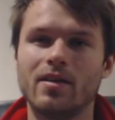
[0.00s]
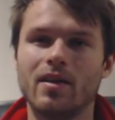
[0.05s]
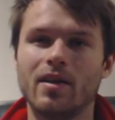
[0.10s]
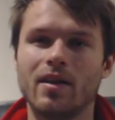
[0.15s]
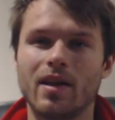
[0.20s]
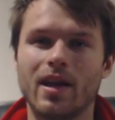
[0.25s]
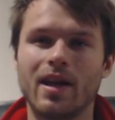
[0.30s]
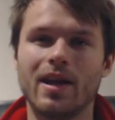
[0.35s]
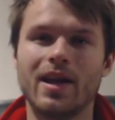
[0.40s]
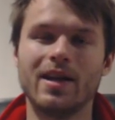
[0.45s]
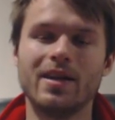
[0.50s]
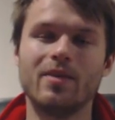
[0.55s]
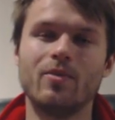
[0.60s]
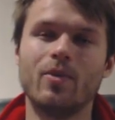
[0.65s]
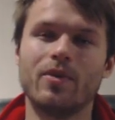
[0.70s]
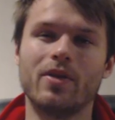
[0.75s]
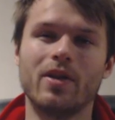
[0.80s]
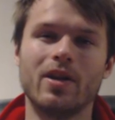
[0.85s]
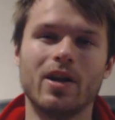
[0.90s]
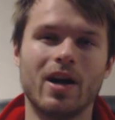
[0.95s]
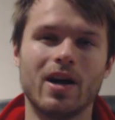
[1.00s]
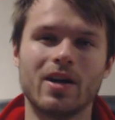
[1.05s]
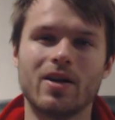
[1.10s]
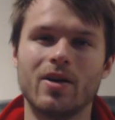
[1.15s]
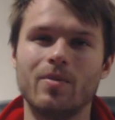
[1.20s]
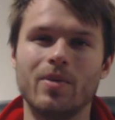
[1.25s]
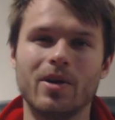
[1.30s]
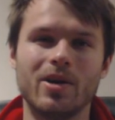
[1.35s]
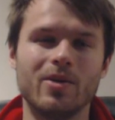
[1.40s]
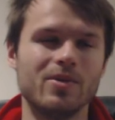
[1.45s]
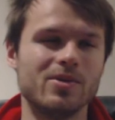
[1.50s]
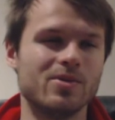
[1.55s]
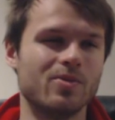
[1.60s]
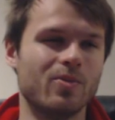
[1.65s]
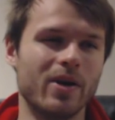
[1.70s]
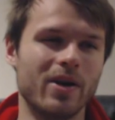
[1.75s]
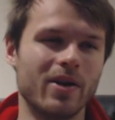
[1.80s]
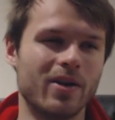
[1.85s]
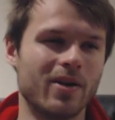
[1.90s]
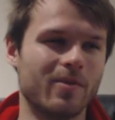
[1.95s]
It ended with a knockout, but it was
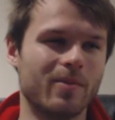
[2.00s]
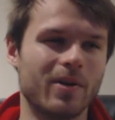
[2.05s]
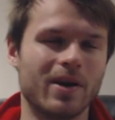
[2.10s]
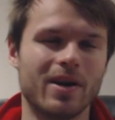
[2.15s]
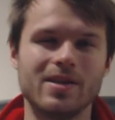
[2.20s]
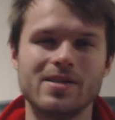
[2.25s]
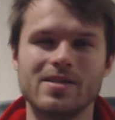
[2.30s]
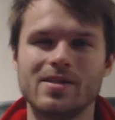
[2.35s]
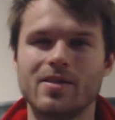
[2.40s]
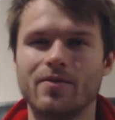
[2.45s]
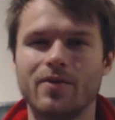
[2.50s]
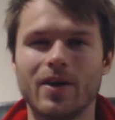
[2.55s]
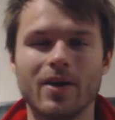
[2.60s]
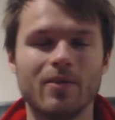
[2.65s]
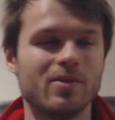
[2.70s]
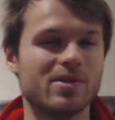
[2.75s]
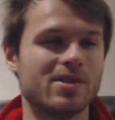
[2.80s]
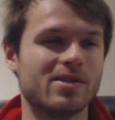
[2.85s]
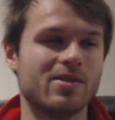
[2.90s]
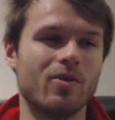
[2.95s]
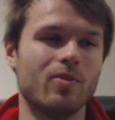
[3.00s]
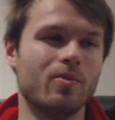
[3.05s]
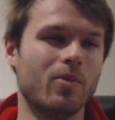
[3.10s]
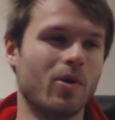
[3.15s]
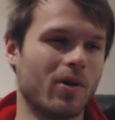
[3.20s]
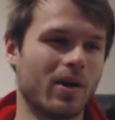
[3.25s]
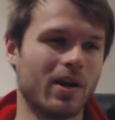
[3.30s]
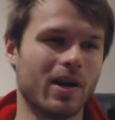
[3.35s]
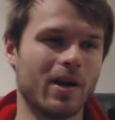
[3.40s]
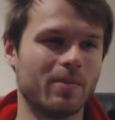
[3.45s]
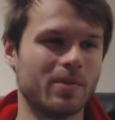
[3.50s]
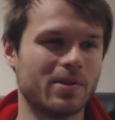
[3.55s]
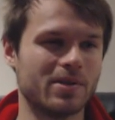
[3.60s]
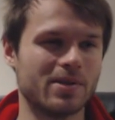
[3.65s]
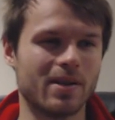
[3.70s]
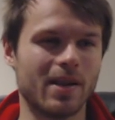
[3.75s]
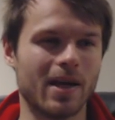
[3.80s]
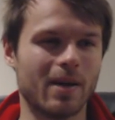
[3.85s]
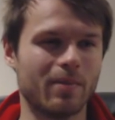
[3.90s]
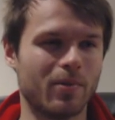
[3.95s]
weird because the fight was so boring up
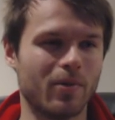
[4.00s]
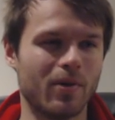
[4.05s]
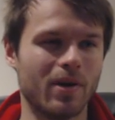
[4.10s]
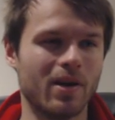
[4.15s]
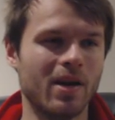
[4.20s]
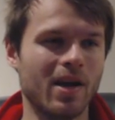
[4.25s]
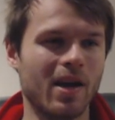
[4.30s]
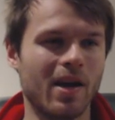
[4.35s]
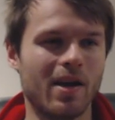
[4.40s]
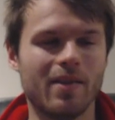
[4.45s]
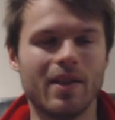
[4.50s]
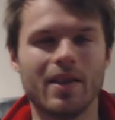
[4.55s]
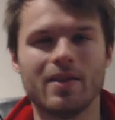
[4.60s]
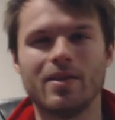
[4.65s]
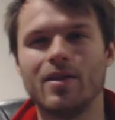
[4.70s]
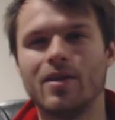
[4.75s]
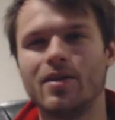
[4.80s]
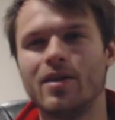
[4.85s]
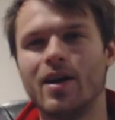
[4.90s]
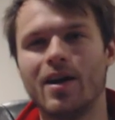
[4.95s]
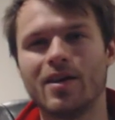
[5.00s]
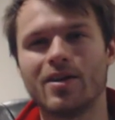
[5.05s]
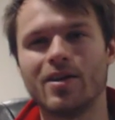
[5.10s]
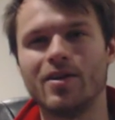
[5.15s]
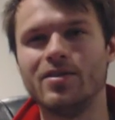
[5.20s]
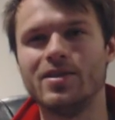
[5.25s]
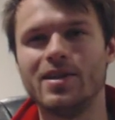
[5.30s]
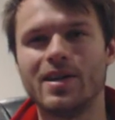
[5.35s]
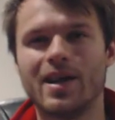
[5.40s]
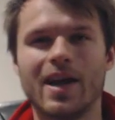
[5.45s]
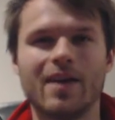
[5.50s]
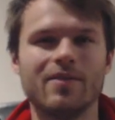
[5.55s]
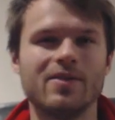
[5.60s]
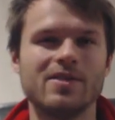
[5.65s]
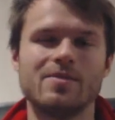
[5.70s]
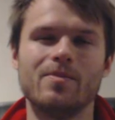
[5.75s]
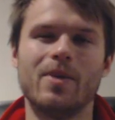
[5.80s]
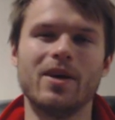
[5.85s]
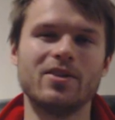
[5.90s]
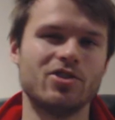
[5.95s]
until that point that the knockout didn't have
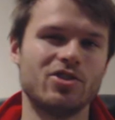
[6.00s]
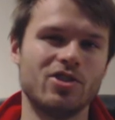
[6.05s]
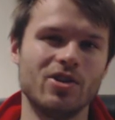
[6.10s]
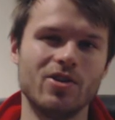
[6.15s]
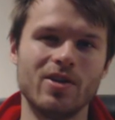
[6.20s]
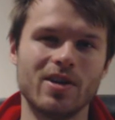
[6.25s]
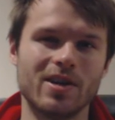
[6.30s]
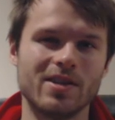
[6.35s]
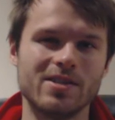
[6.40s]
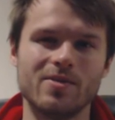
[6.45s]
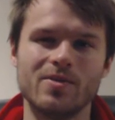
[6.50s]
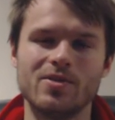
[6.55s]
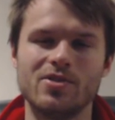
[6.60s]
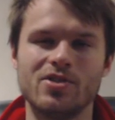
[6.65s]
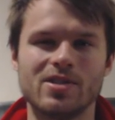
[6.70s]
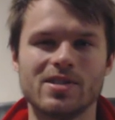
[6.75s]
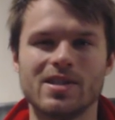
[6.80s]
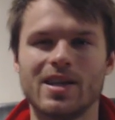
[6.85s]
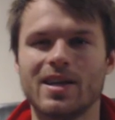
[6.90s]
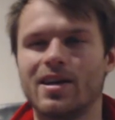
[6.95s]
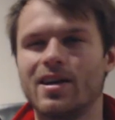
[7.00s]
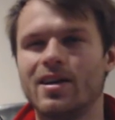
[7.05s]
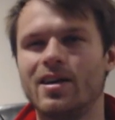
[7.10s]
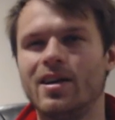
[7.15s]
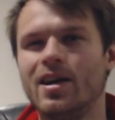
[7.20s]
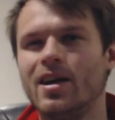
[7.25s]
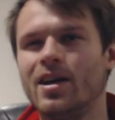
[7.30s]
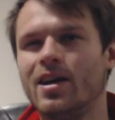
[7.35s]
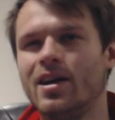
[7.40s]
as much to it, because it was just like a